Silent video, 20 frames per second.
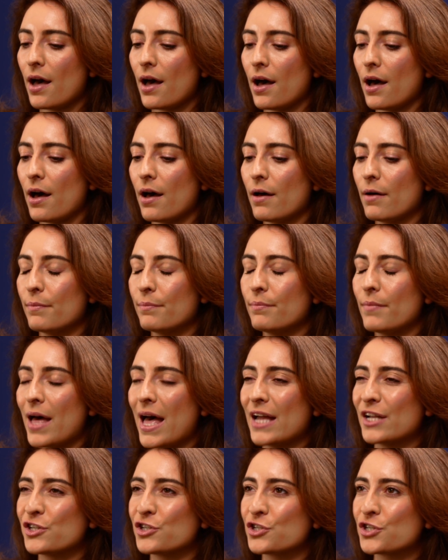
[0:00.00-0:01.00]

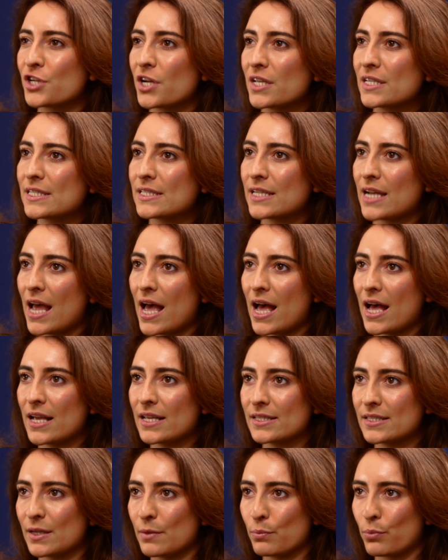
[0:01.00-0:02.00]
And just
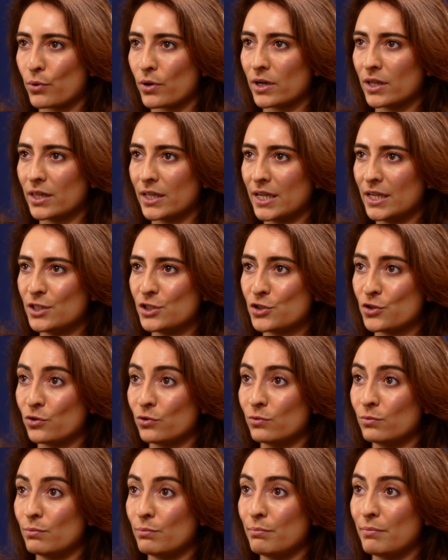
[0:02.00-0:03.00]
as importantly,
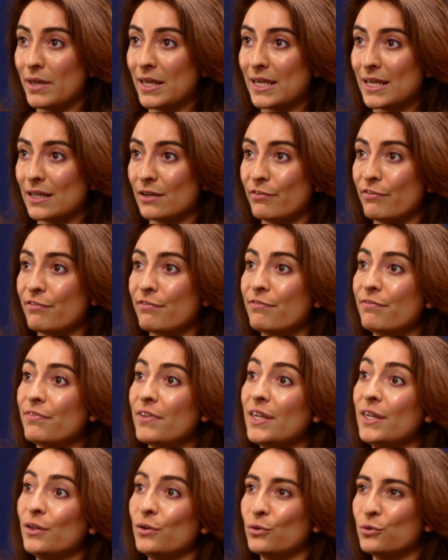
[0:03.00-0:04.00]
don't make it
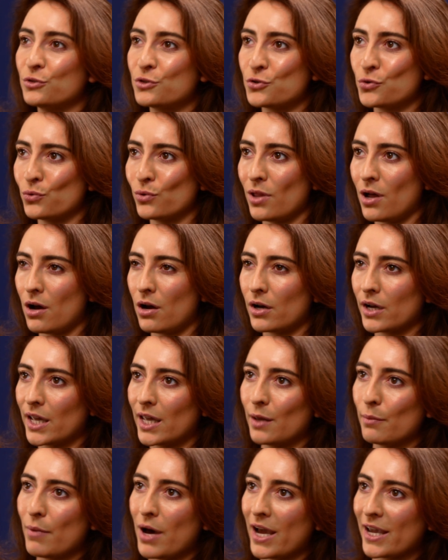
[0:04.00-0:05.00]
feel too long.
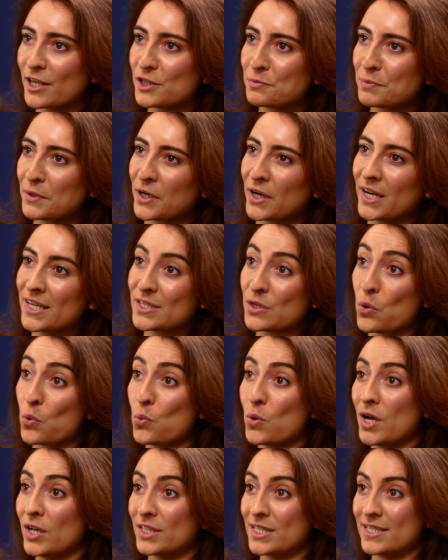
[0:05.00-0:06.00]
In my experience, a
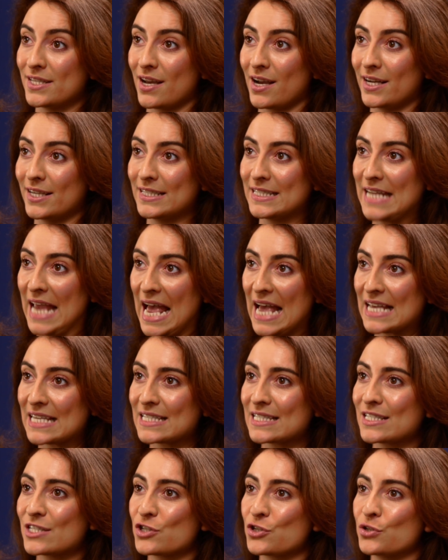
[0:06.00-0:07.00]
well-designed
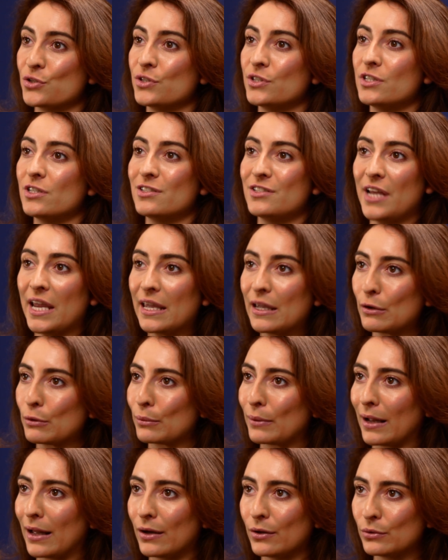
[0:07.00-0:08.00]
test should take
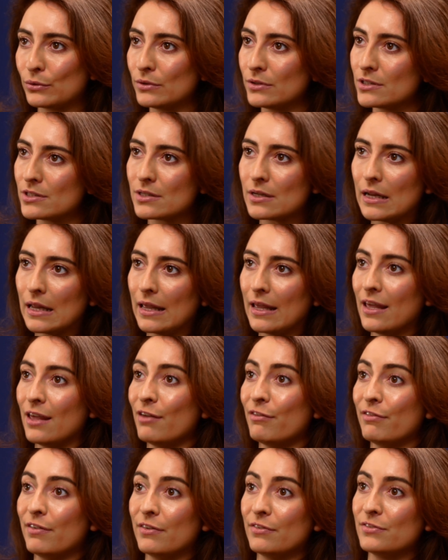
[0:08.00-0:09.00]
around
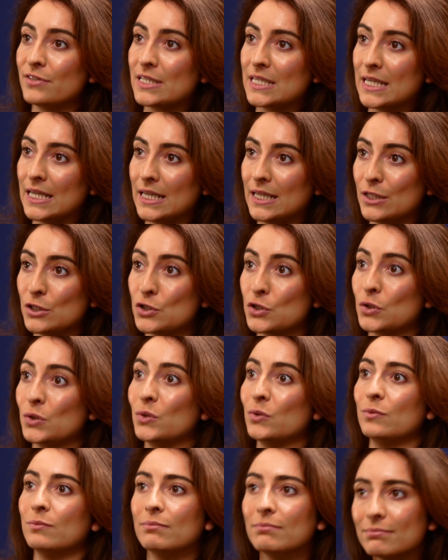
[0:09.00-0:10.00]
15
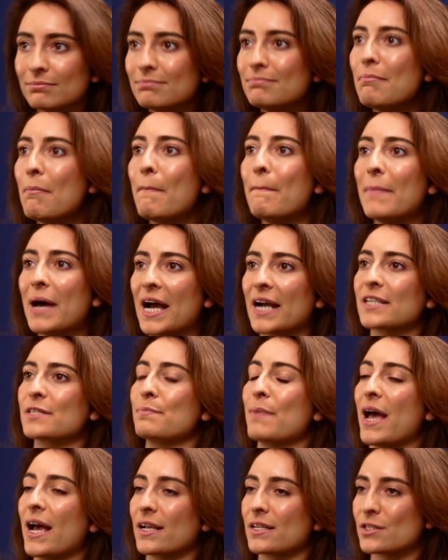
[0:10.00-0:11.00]
to max
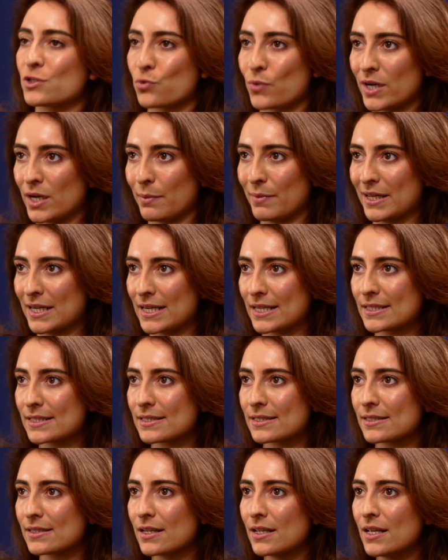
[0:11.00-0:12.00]
20
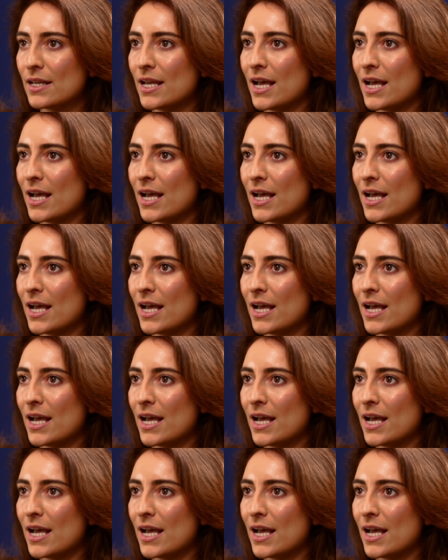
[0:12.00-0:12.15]
minutes.